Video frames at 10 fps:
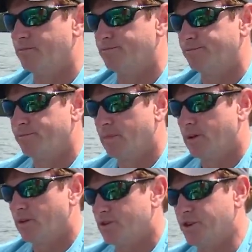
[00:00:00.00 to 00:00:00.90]

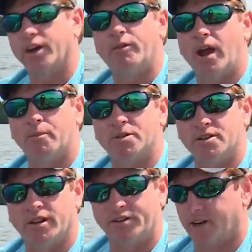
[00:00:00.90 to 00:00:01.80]
a jig and wrap is
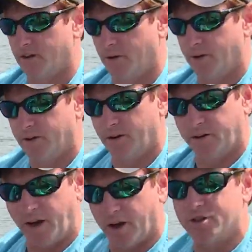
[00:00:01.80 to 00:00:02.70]
another technique.
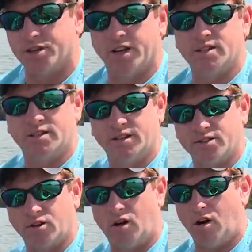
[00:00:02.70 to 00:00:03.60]
Hair jigs.
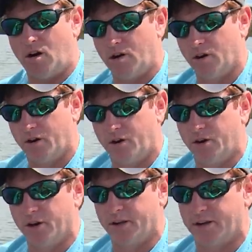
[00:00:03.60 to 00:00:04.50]
These are all
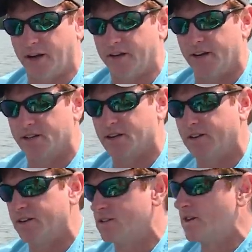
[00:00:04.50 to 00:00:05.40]
good techniques on
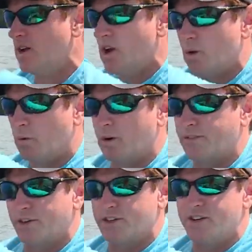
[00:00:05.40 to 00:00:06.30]
these. We're
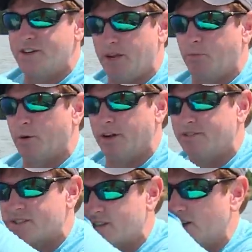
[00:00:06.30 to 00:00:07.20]
just fishing deep
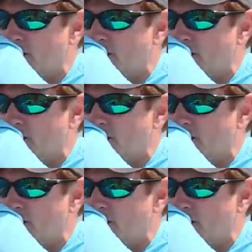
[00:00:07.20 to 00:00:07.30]
reefs,